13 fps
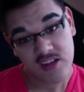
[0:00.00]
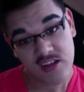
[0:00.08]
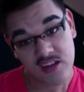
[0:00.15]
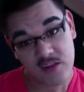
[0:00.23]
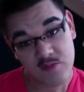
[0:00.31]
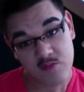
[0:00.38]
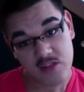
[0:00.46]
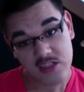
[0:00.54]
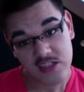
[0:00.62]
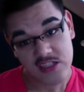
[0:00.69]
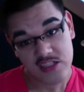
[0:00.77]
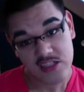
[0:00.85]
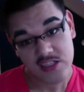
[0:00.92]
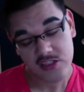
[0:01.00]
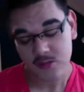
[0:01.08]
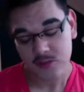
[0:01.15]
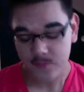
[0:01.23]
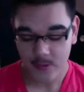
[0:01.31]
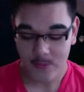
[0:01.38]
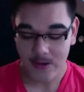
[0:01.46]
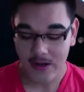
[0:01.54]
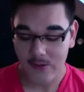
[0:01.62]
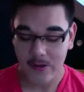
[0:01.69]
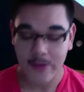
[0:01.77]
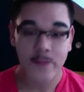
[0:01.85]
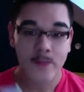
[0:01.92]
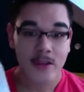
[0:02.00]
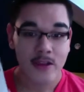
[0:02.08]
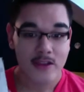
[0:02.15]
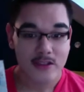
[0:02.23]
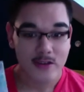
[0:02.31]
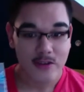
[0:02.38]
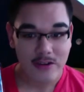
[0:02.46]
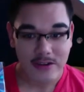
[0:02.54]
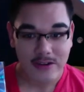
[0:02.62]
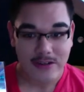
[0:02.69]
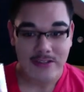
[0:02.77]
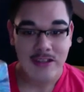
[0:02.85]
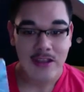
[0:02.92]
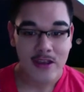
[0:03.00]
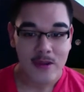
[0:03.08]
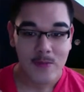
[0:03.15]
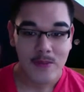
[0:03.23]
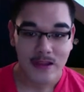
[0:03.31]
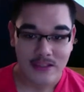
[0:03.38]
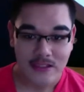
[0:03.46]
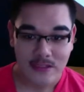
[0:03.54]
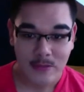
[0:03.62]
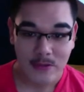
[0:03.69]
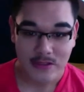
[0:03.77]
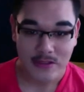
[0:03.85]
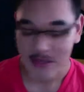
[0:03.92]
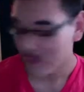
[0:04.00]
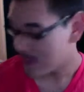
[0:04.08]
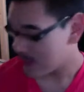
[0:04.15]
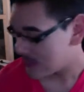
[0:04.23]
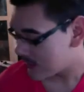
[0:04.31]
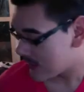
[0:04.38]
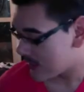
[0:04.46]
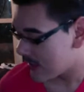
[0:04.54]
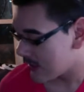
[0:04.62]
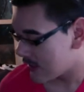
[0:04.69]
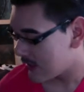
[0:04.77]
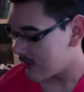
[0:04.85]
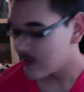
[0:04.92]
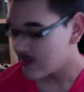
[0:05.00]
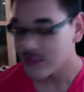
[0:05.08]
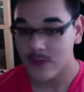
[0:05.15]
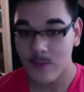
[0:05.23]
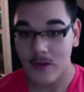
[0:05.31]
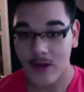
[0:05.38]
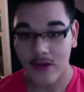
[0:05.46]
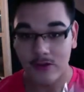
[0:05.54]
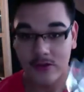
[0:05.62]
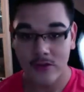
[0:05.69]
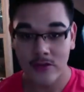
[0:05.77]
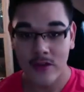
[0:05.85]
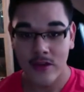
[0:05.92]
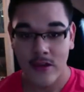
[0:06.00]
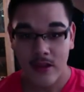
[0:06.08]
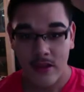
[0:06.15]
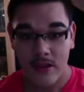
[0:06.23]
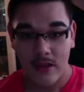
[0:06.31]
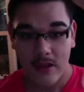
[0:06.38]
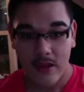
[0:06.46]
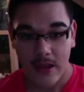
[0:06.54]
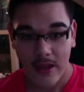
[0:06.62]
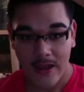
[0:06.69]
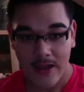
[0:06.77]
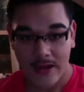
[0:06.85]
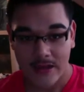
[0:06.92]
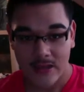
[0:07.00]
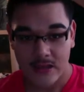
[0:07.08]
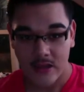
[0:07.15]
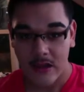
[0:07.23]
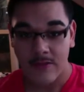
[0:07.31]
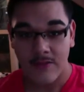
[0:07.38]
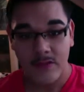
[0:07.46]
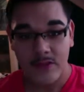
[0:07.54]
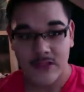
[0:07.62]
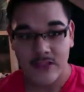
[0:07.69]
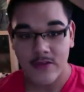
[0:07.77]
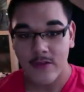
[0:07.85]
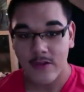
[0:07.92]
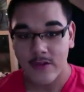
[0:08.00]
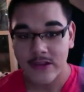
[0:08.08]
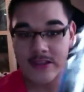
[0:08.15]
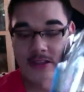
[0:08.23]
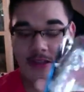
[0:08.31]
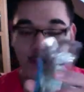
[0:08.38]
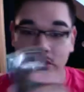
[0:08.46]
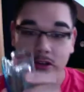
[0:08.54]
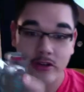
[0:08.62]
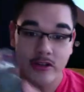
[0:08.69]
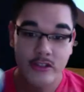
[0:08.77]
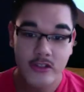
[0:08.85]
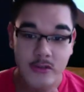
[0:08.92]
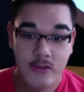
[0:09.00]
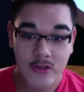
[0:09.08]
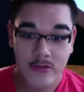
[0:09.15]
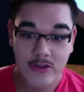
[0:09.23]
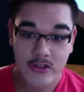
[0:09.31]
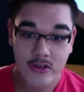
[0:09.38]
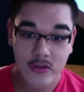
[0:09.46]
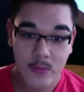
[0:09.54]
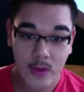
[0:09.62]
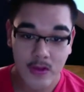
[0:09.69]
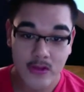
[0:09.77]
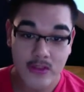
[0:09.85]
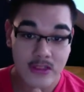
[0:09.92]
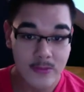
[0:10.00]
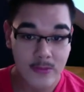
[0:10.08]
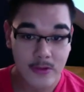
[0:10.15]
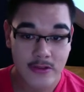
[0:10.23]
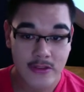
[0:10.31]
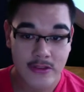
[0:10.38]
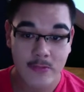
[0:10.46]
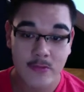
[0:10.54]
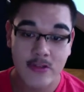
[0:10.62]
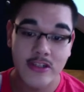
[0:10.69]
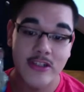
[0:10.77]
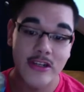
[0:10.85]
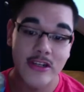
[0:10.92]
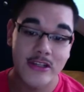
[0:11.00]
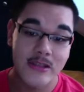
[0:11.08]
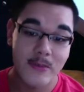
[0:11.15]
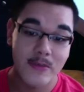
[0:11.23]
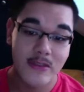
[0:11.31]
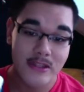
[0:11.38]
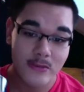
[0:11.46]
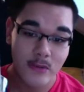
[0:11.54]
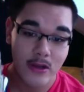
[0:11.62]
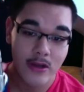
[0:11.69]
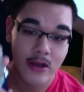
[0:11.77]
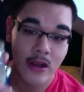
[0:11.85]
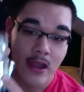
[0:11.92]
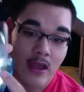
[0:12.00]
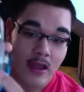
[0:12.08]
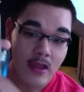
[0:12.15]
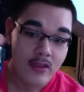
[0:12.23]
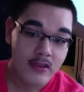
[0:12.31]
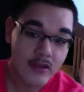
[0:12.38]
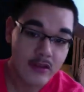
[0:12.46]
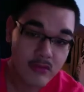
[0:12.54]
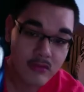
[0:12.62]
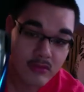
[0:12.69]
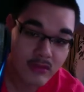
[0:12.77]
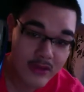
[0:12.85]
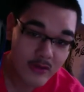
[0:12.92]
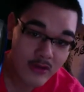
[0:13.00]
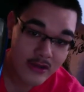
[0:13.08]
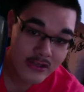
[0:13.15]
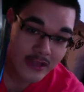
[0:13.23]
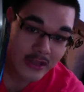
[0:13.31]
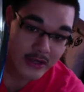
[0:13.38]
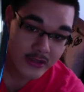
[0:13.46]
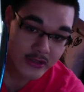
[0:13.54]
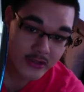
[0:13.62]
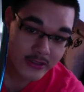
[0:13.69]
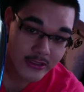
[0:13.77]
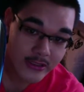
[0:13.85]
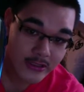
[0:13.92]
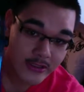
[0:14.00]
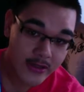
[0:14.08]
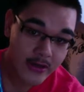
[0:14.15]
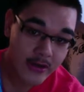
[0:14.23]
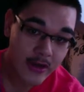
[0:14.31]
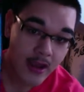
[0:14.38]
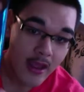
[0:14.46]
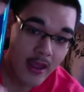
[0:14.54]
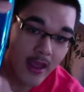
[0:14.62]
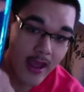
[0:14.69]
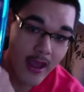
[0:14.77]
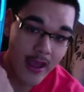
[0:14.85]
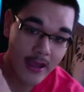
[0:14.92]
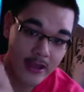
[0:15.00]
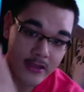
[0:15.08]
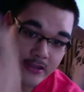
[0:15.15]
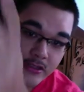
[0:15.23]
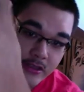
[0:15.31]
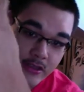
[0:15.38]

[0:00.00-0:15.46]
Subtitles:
not Prestige. But anyway, so here it is, Beyonce's Pulse NYC, and here is the bottle. And it's obviously very similar to the original Pulse and Pulse Summer Edition, except this one, the liquid is actually clear, and